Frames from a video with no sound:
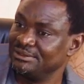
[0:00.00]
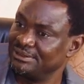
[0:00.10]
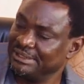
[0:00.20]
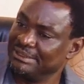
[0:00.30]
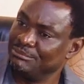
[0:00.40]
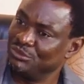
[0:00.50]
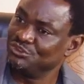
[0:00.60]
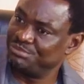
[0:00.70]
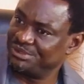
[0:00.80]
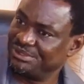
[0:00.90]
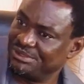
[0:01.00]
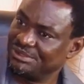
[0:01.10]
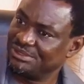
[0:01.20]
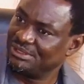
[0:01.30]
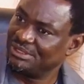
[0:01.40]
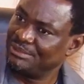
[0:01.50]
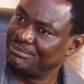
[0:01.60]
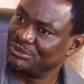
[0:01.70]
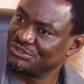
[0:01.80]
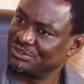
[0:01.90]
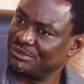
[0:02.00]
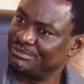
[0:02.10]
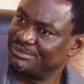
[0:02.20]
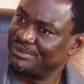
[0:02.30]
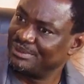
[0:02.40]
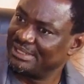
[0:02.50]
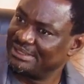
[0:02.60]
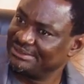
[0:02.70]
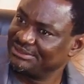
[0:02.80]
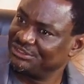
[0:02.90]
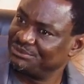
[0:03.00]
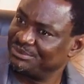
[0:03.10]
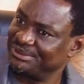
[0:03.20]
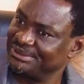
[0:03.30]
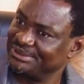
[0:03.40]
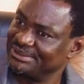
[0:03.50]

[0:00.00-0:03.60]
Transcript: then there must be a bus stop, an exchange point.